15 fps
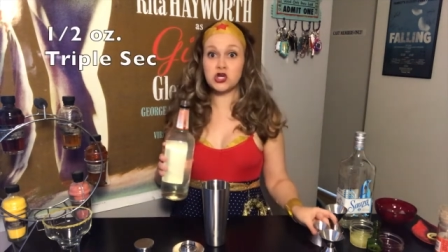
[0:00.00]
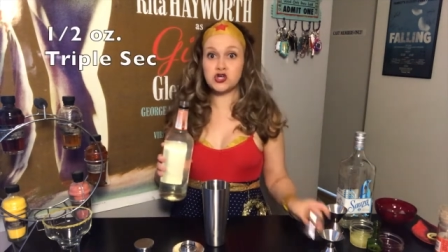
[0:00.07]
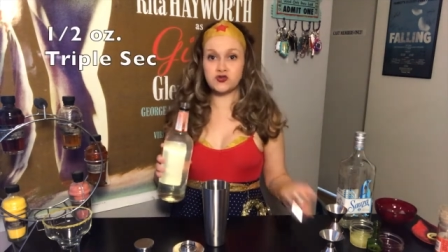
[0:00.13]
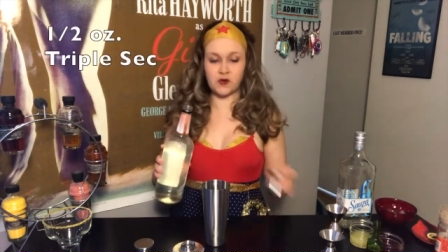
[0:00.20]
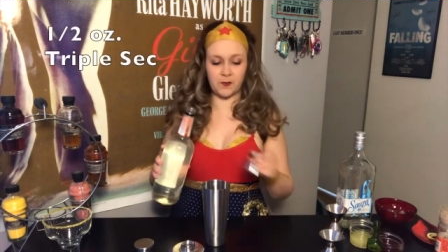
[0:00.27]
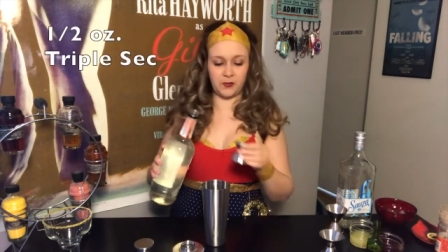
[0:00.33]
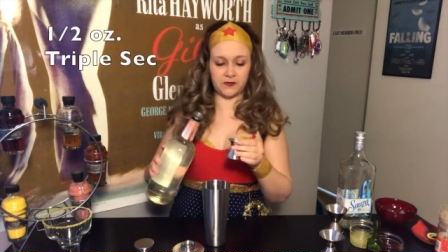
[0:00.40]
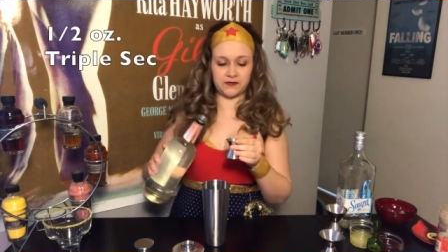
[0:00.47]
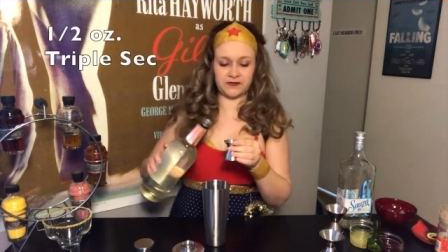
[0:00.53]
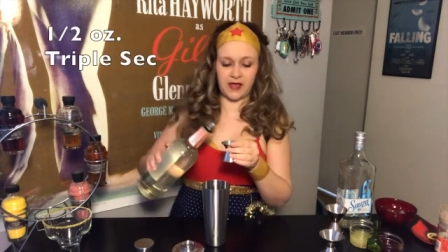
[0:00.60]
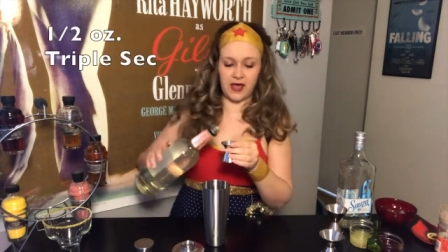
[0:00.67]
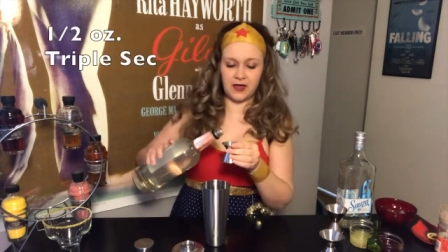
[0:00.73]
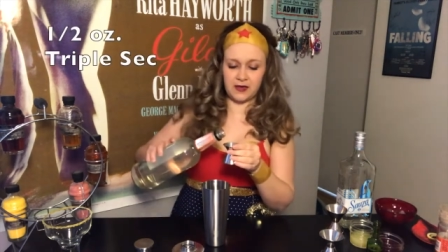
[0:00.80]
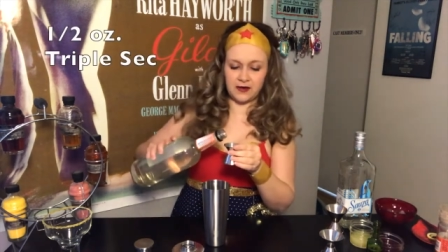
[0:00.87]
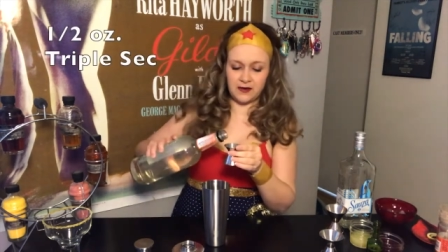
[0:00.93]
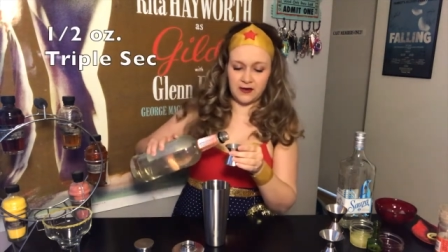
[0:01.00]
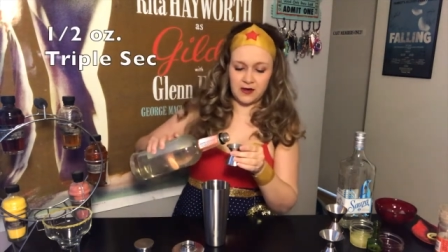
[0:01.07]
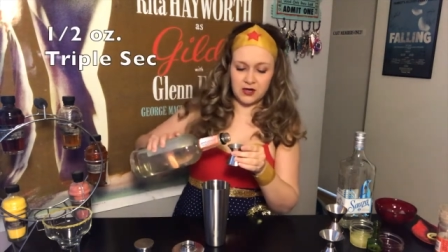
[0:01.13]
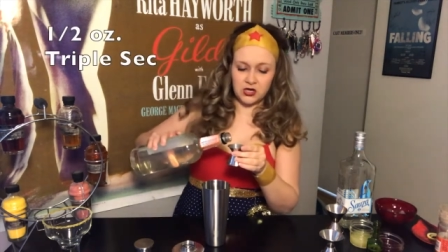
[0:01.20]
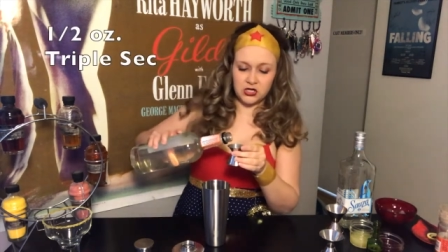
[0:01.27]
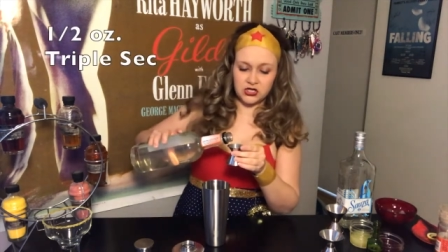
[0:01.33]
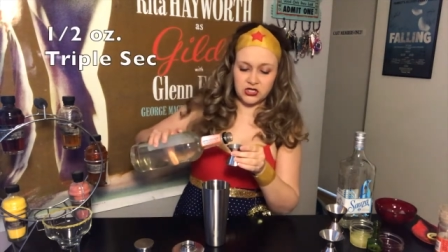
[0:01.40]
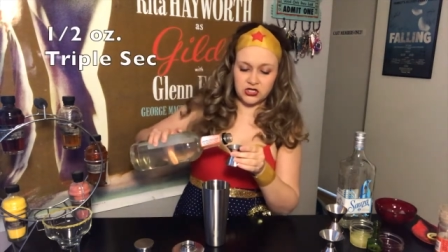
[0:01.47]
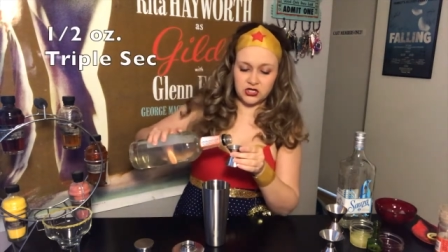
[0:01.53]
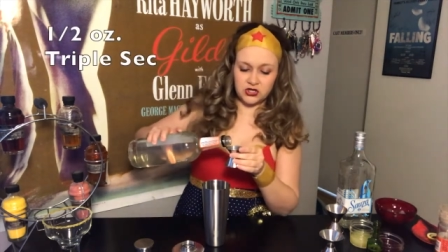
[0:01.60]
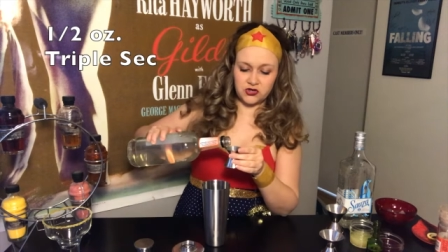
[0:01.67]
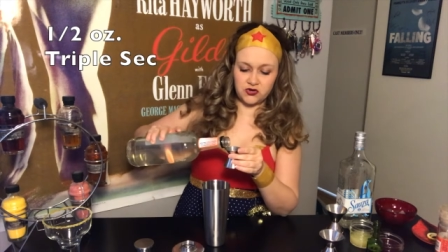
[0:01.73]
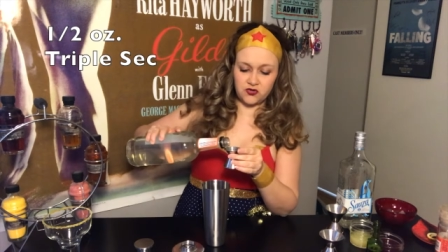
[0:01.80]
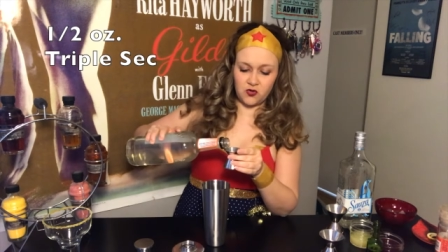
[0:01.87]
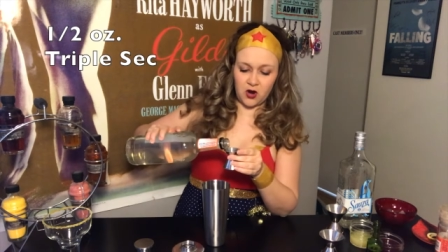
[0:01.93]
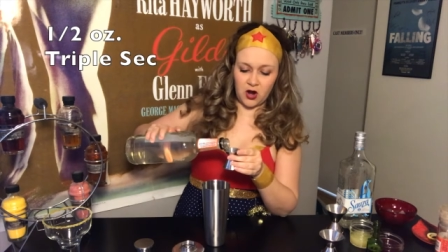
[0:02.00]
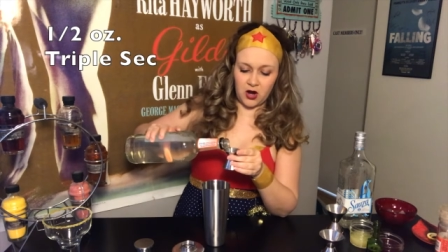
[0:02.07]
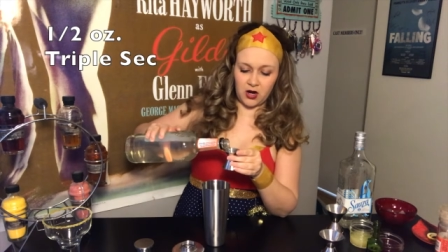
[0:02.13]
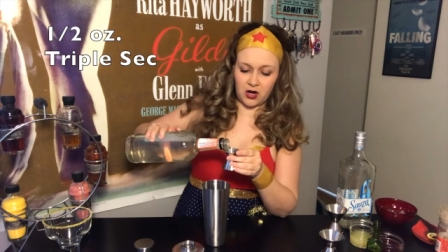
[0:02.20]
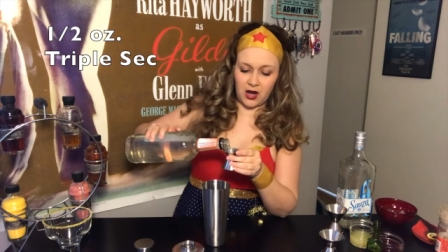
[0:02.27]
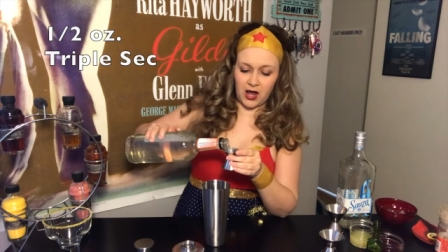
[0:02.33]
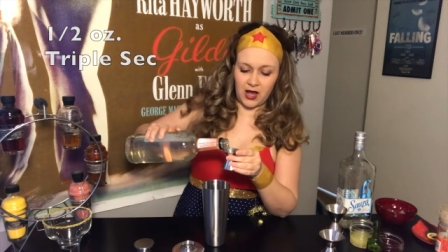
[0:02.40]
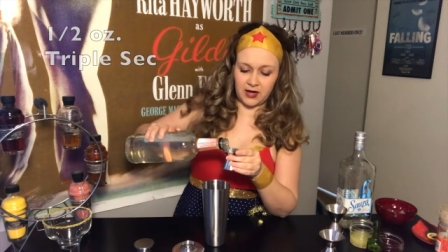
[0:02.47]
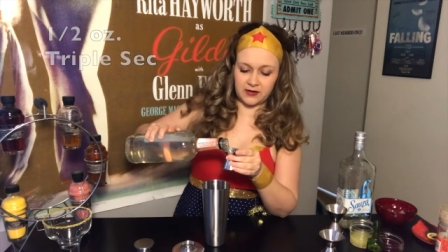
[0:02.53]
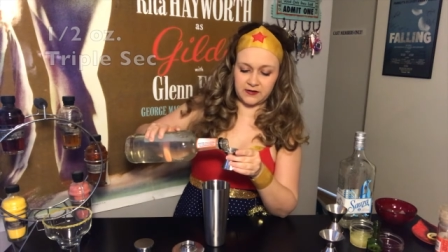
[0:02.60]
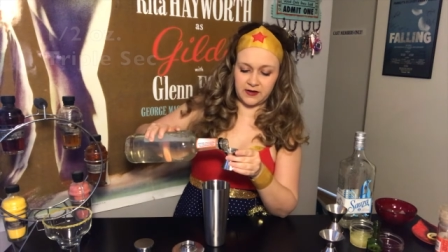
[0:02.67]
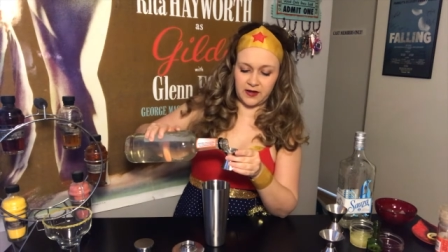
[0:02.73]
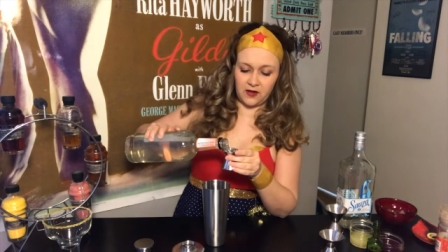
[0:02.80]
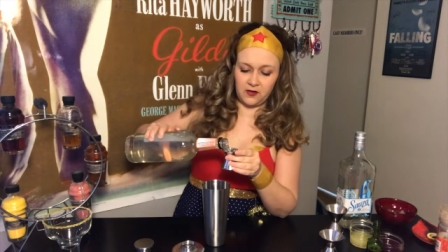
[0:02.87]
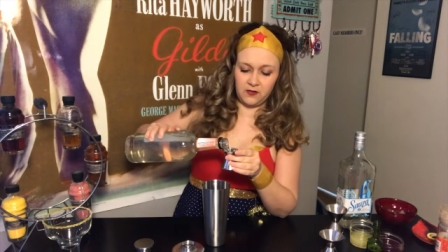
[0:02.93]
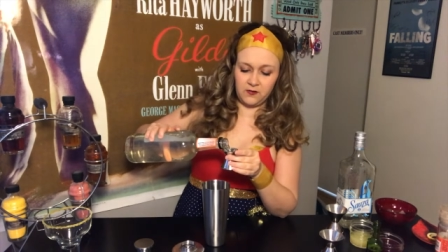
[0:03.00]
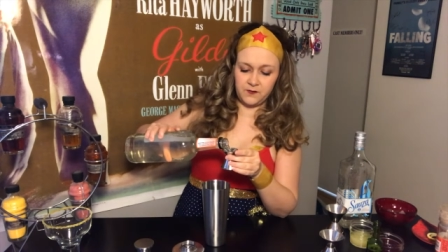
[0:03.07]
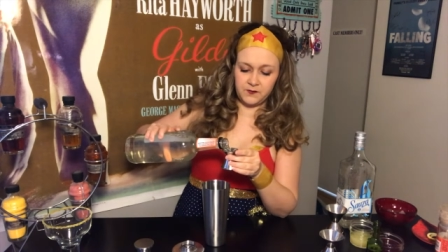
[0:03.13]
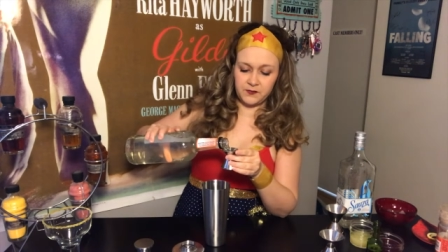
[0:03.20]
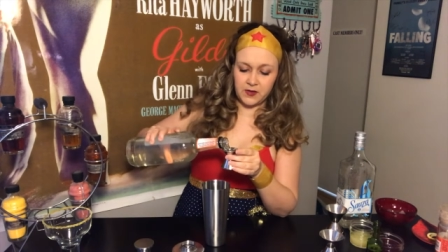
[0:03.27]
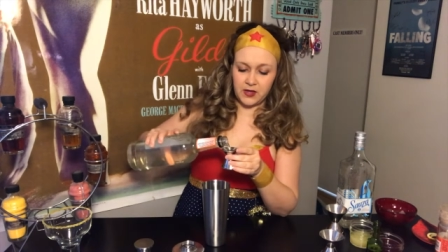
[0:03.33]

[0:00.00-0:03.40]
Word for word: triple sec to our cocktail,